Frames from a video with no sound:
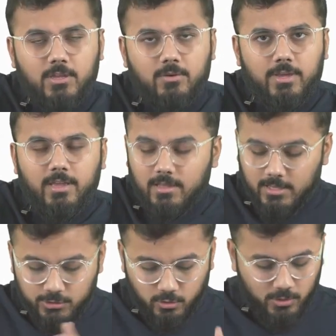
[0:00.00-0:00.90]
Okay,
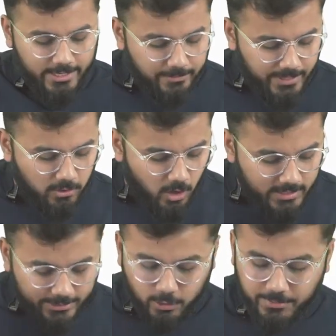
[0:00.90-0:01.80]
so let me draw
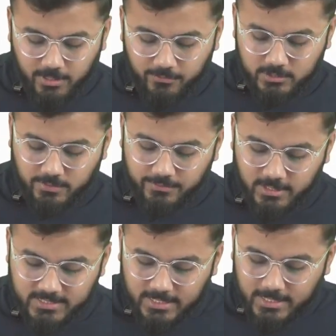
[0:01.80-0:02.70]
that cubital fossa
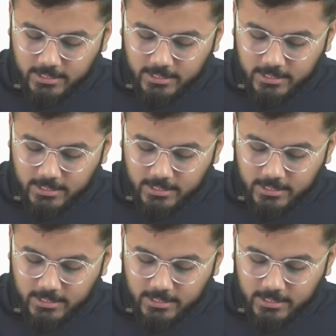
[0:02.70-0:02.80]
first.